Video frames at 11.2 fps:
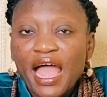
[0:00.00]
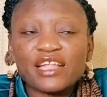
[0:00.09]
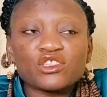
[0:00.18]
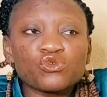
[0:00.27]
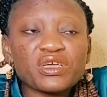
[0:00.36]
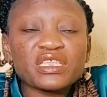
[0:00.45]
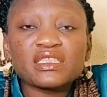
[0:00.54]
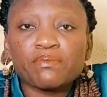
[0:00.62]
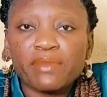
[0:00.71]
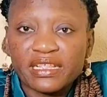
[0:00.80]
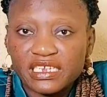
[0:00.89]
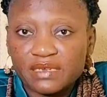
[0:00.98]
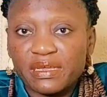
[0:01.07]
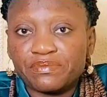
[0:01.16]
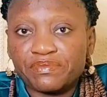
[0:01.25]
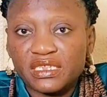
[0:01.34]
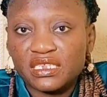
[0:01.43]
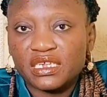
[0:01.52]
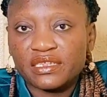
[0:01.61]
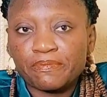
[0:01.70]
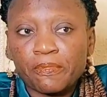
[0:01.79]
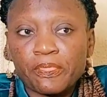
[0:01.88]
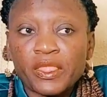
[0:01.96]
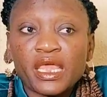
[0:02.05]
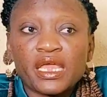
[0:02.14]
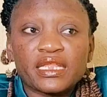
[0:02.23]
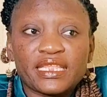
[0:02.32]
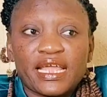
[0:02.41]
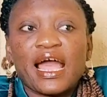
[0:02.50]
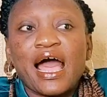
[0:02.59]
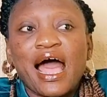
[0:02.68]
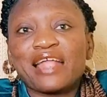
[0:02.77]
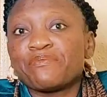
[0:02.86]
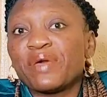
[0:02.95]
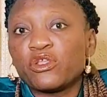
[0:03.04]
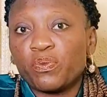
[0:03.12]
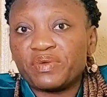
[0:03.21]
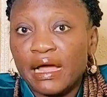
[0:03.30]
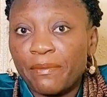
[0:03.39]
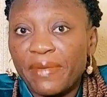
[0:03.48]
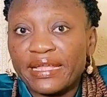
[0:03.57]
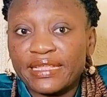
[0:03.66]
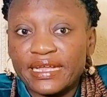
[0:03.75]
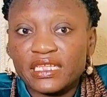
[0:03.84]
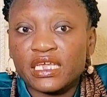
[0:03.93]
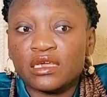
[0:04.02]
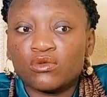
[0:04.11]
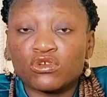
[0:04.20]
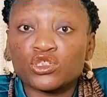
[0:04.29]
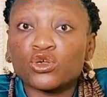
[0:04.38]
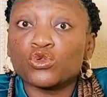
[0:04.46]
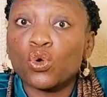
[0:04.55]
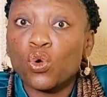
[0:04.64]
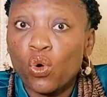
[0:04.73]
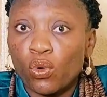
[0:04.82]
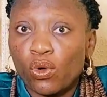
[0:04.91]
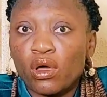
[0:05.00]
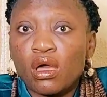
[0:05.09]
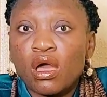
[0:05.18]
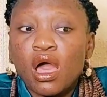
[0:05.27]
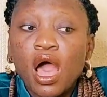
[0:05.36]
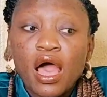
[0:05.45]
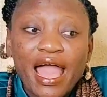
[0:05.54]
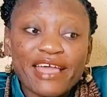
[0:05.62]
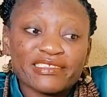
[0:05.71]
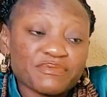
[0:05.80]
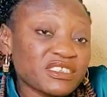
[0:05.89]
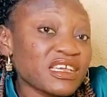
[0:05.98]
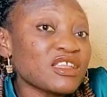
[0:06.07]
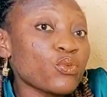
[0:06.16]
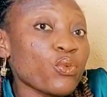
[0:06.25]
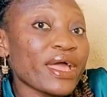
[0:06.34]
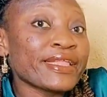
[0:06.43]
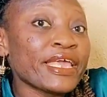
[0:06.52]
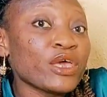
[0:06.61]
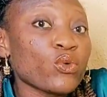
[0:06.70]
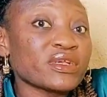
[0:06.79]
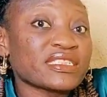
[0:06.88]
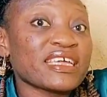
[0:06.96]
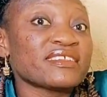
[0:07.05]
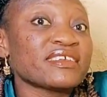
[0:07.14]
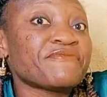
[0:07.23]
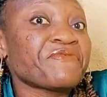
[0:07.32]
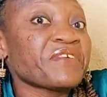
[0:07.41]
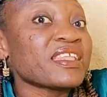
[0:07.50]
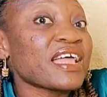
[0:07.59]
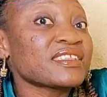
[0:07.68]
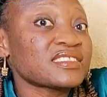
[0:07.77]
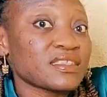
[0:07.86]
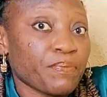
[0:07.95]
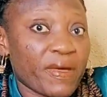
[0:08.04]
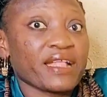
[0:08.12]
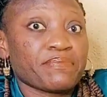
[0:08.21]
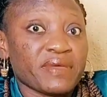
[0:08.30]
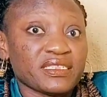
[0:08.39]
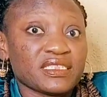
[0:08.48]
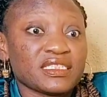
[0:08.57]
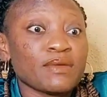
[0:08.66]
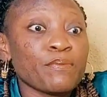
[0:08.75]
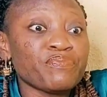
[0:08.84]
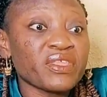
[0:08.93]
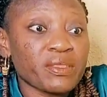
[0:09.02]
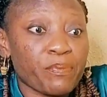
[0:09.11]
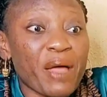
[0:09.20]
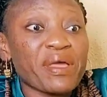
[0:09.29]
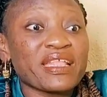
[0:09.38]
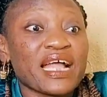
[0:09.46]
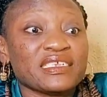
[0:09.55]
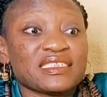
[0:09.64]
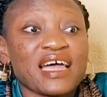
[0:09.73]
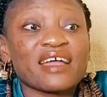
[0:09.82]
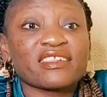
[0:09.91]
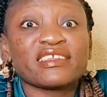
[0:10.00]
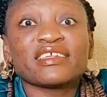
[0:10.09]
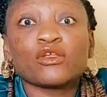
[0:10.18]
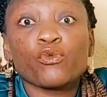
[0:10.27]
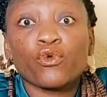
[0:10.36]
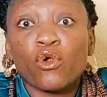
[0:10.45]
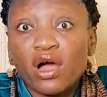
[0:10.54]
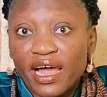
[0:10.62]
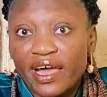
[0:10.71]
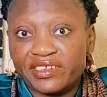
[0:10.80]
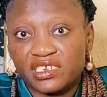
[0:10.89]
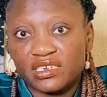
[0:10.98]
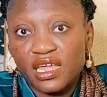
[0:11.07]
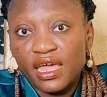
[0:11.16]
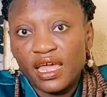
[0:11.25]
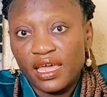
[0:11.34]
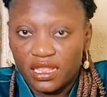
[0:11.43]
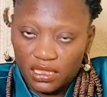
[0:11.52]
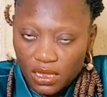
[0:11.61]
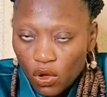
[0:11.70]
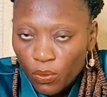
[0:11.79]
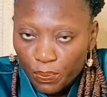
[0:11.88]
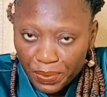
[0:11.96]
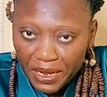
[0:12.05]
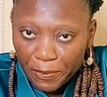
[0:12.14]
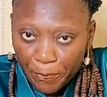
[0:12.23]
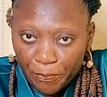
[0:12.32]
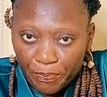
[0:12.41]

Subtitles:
And during the management meeting, they had made up their mind that he was going to go, especially when he was in the finance department, the department that is handling raw cash in the company.